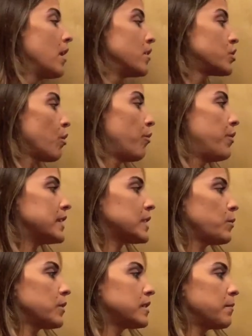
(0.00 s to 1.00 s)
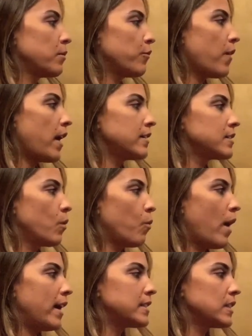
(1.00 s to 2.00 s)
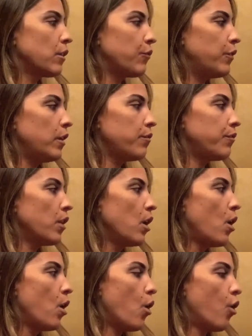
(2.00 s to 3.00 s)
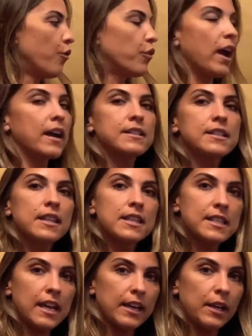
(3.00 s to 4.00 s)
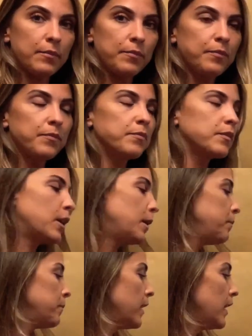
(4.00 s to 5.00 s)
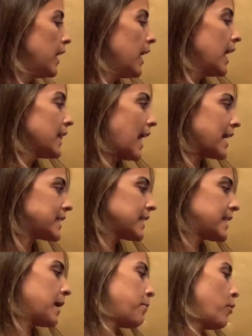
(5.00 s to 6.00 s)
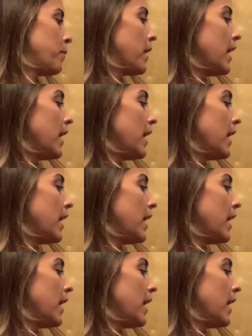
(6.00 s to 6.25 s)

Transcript: So this will simplify to y to the fifth over x to the second okay? Last example,